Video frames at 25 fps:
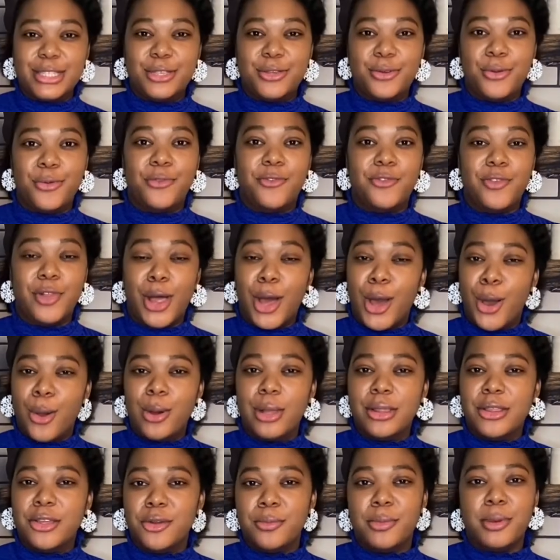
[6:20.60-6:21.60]
flow a
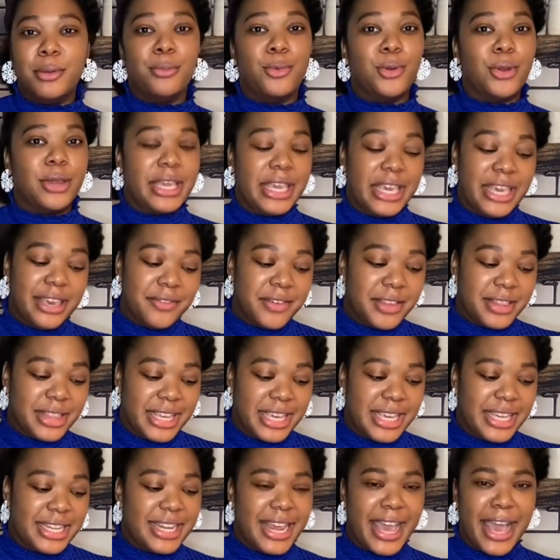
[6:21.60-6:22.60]
little bit more
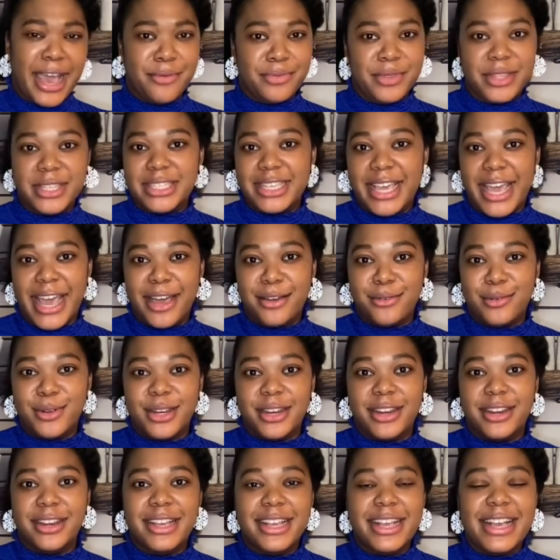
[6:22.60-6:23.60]
evenly down the
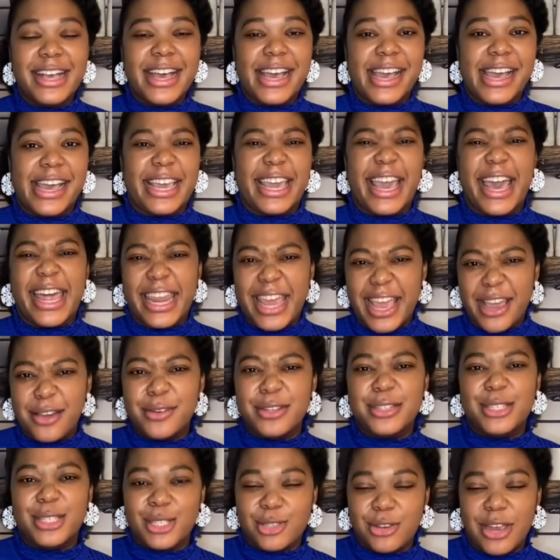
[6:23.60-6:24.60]
tower, and kind of how it
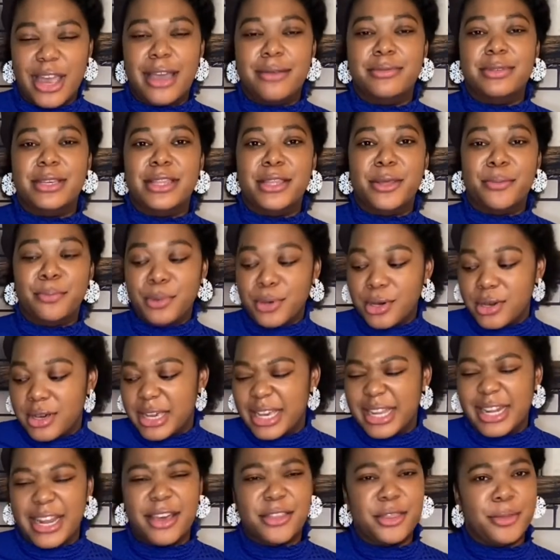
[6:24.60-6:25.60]
described in the book
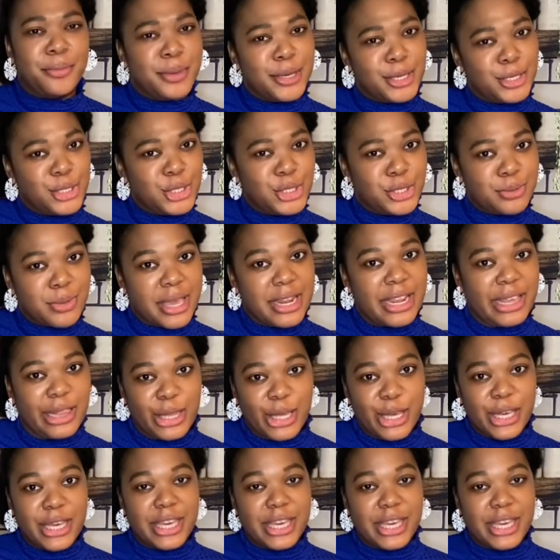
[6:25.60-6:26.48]
and how the pictures made it look.